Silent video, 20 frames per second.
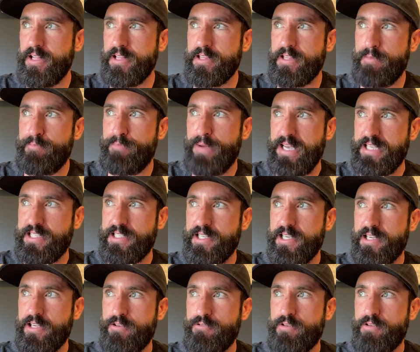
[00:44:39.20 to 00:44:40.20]
The best
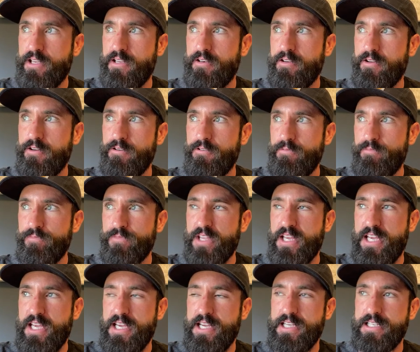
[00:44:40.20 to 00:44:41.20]
thing you can do
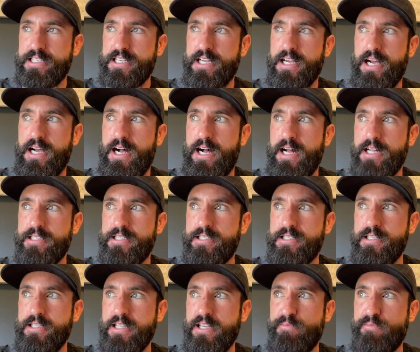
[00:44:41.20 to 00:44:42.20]
is
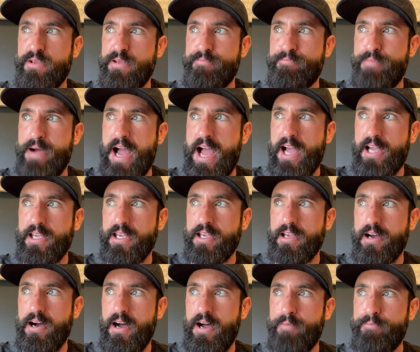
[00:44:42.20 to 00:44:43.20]
constantly be
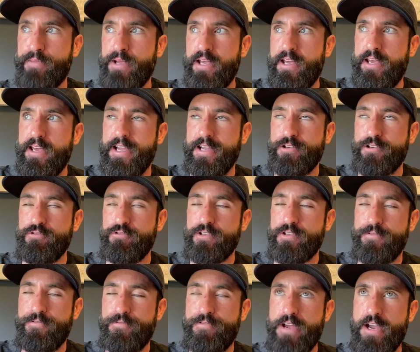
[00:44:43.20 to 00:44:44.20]
backing up and use
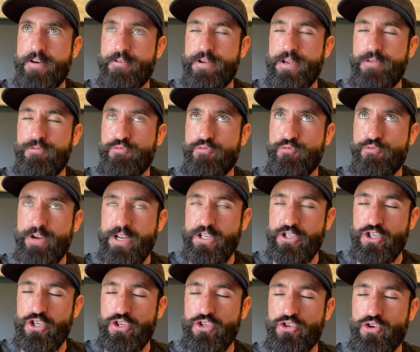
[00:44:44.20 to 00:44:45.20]
a very
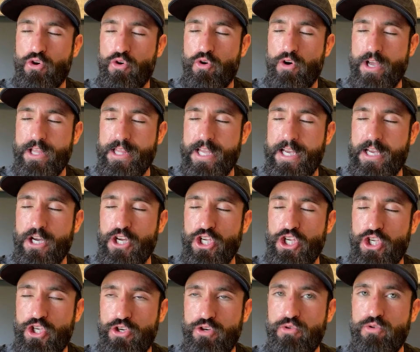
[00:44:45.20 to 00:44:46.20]
rigid toy, like a
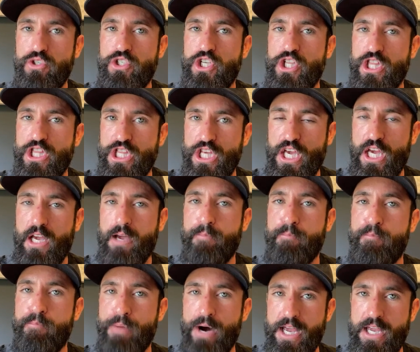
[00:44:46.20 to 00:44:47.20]
huge, thick
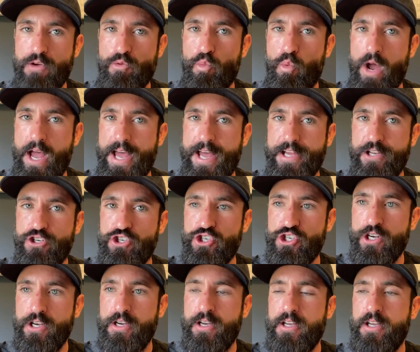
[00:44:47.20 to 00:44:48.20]
bite
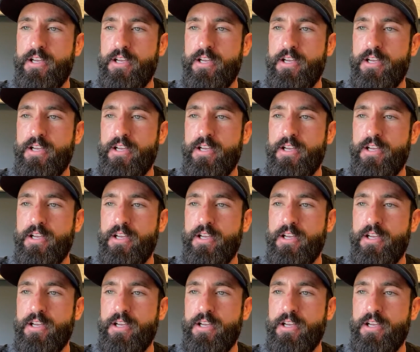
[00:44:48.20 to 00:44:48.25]
wedge.